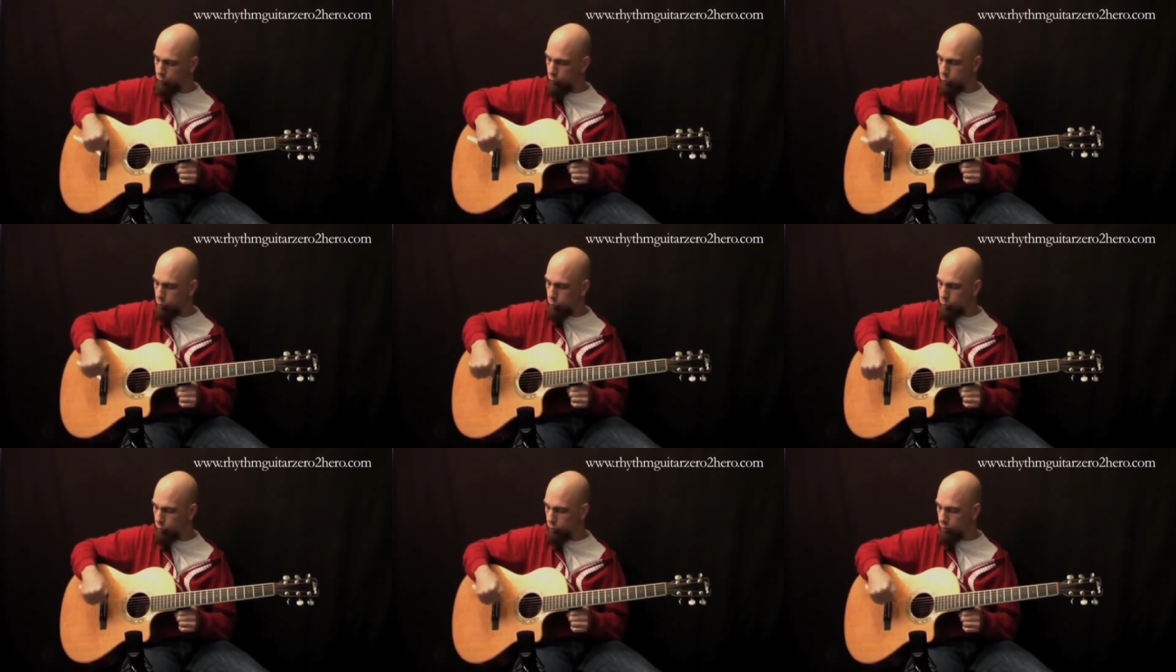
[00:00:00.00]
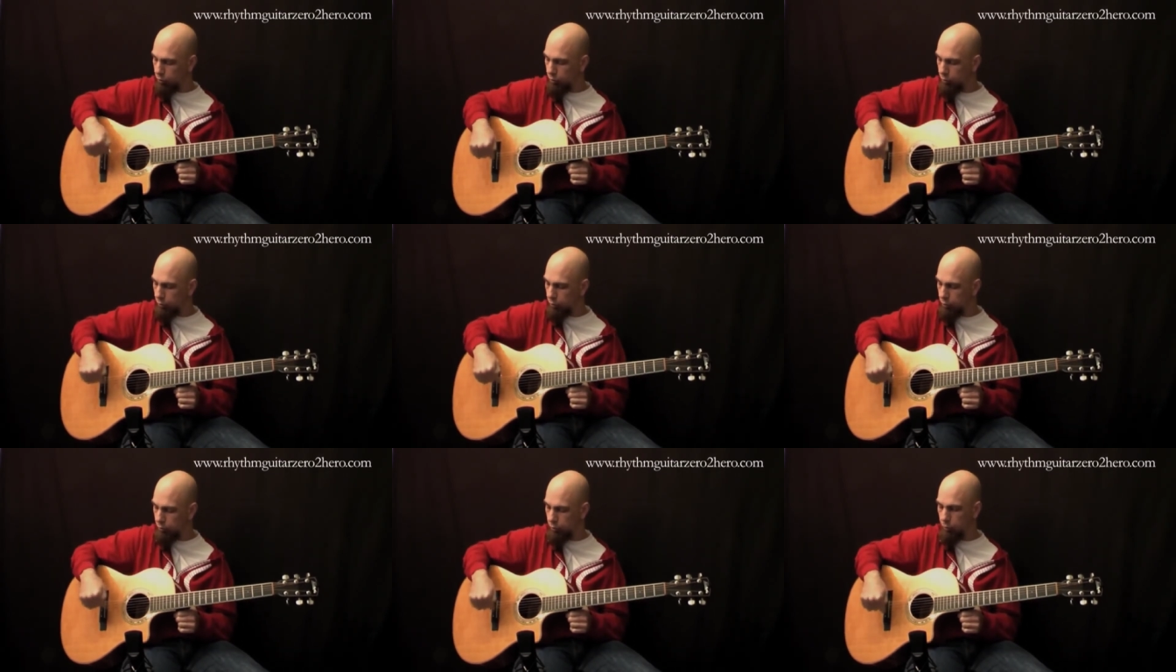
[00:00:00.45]
your
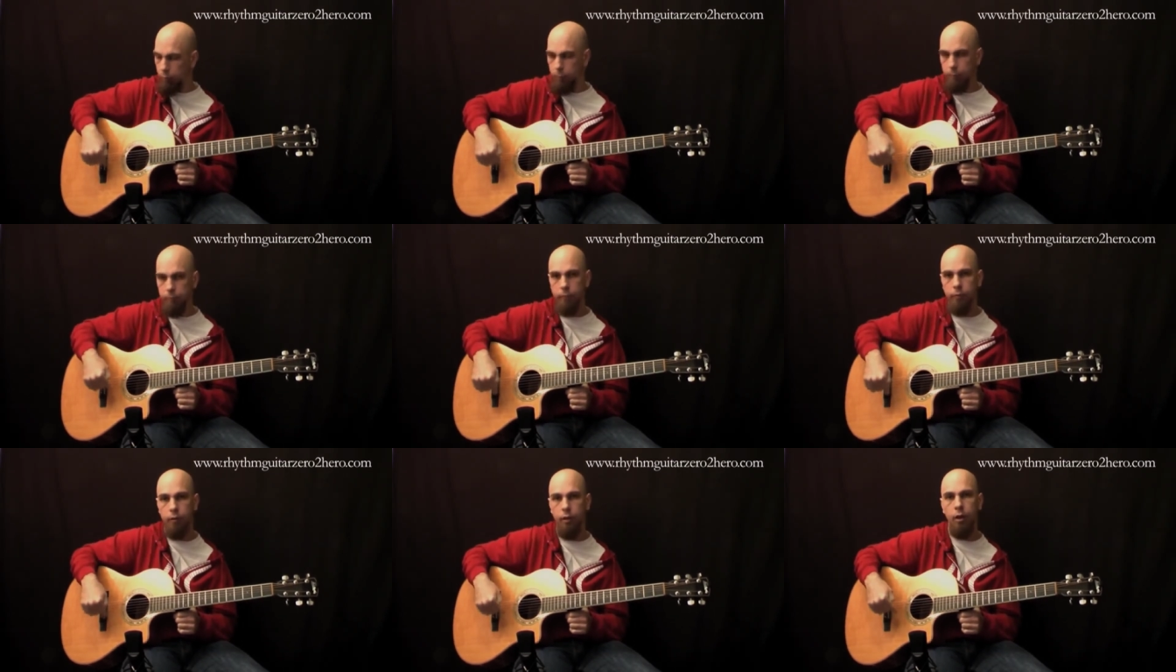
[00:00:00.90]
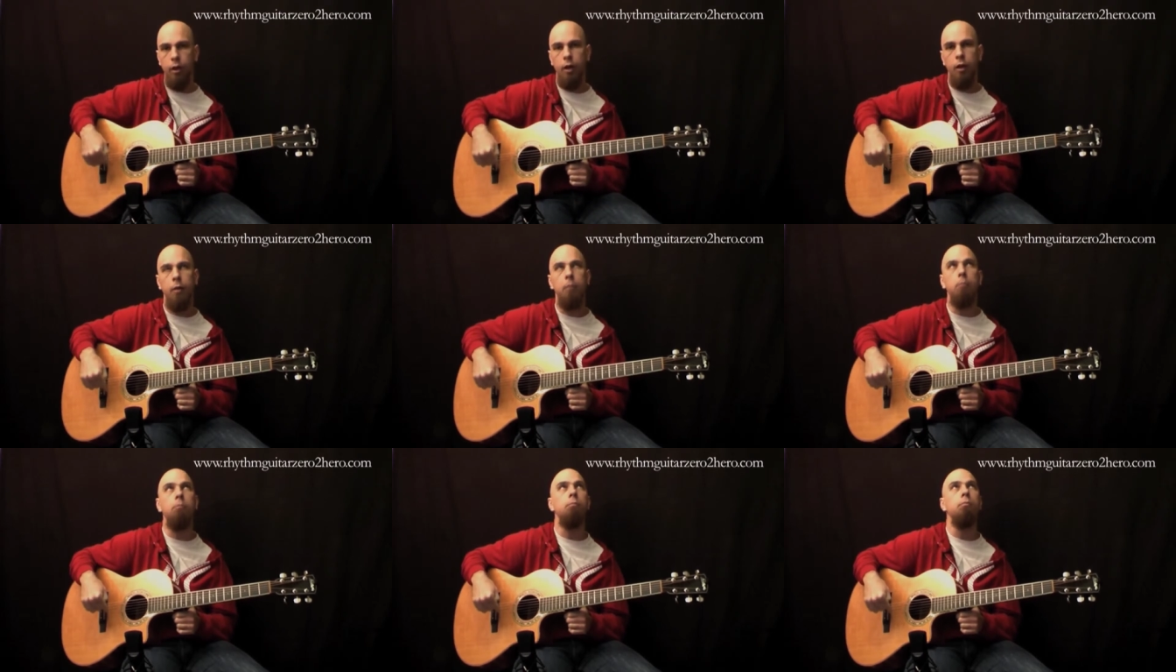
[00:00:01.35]
little
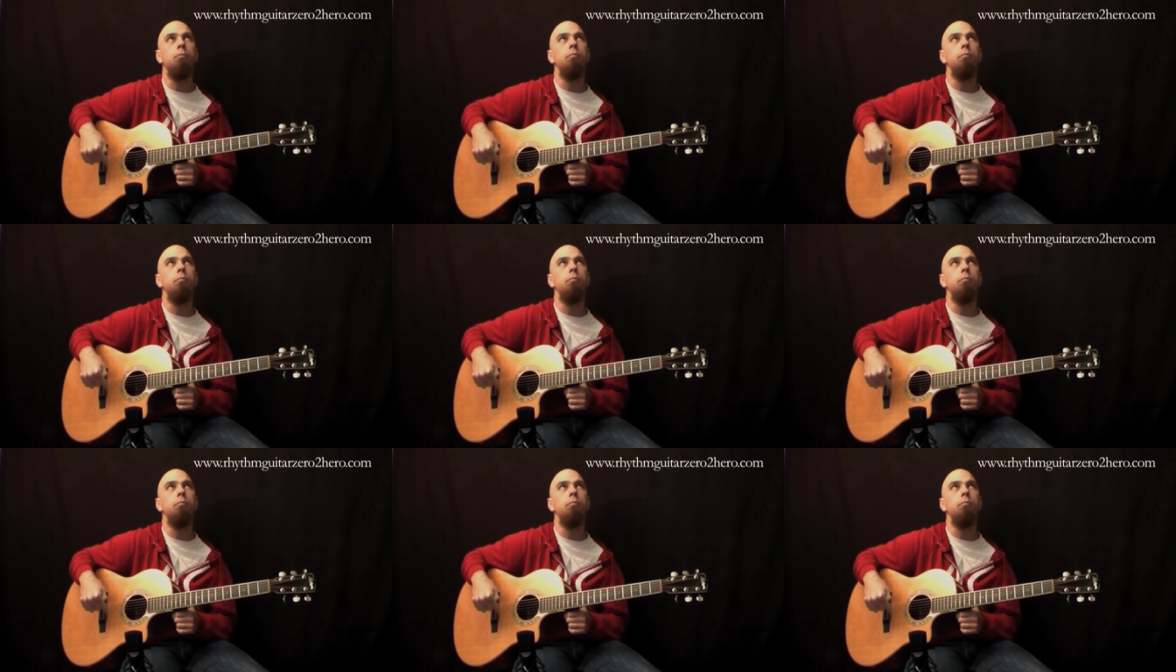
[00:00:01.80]
um,